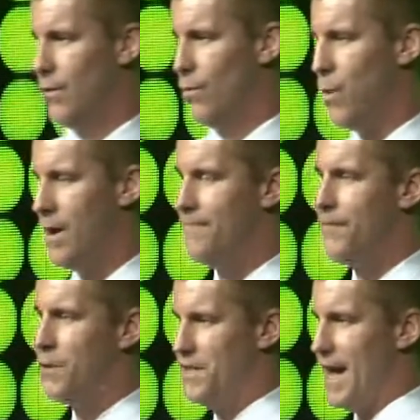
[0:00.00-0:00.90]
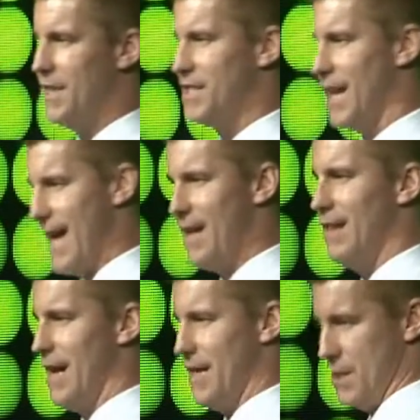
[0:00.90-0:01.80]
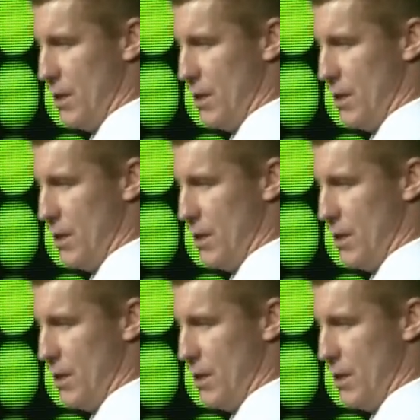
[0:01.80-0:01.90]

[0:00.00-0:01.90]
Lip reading: 1 full day to analyze the